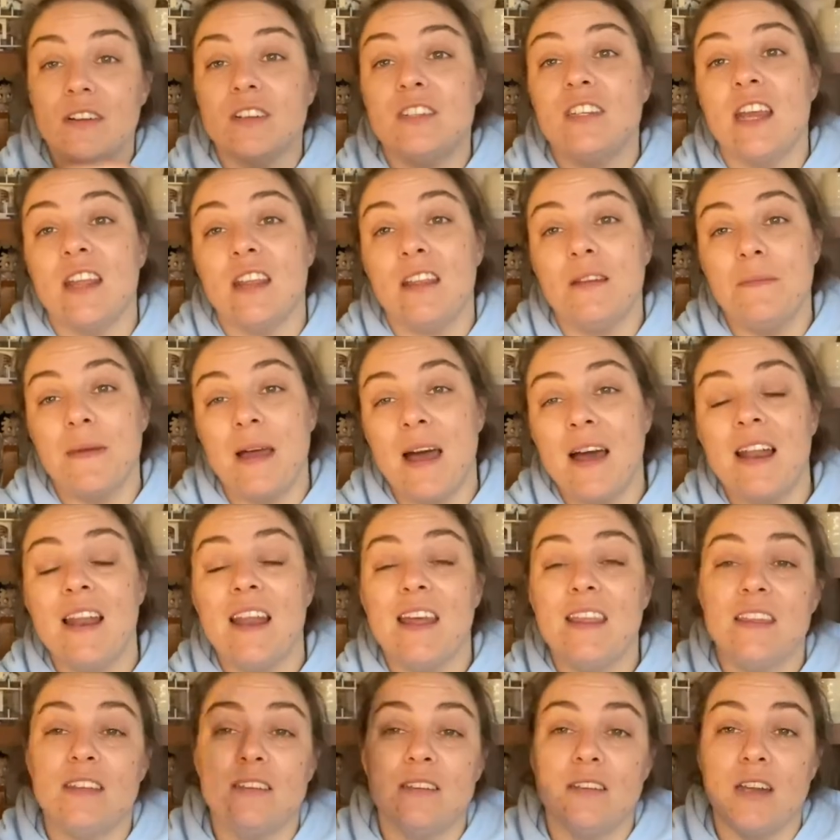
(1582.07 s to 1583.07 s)
check them out,
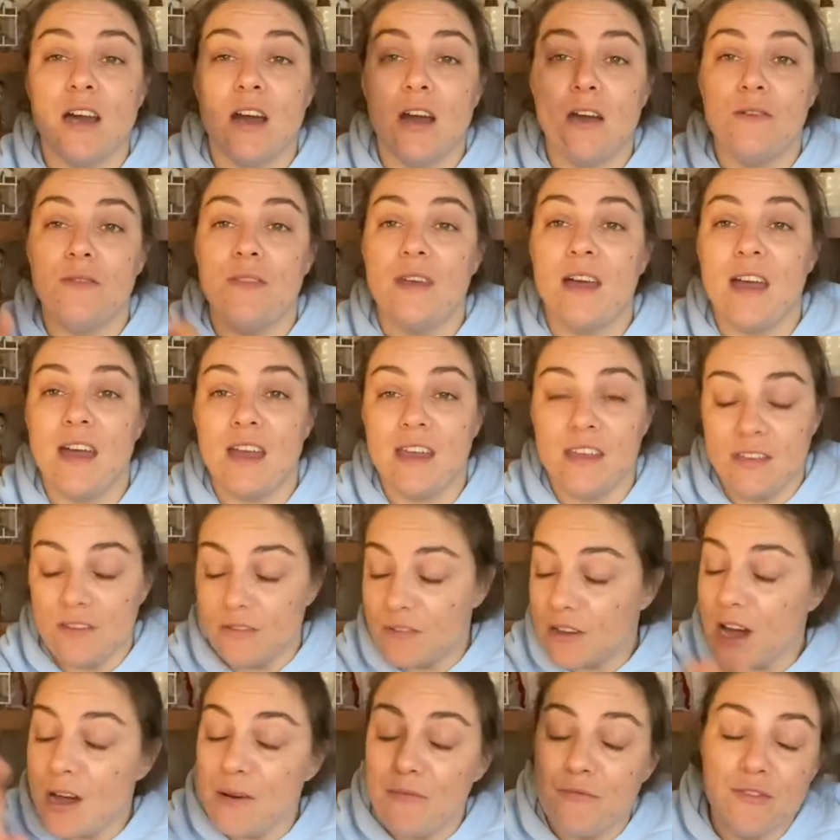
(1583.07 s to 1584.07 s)
let them know that you
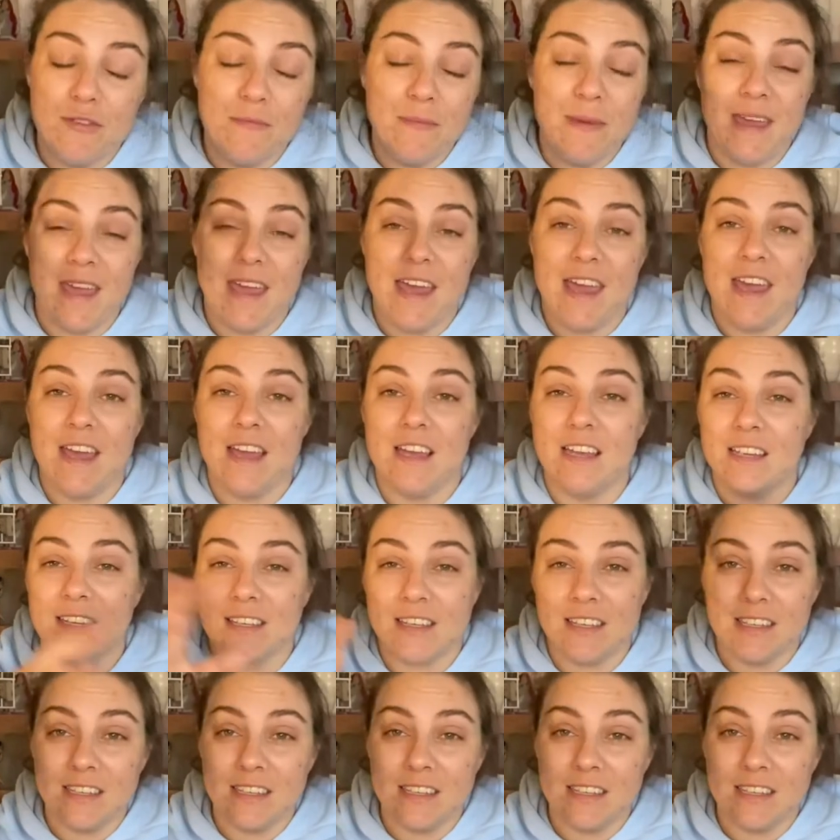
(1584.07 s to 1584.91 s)
come from here,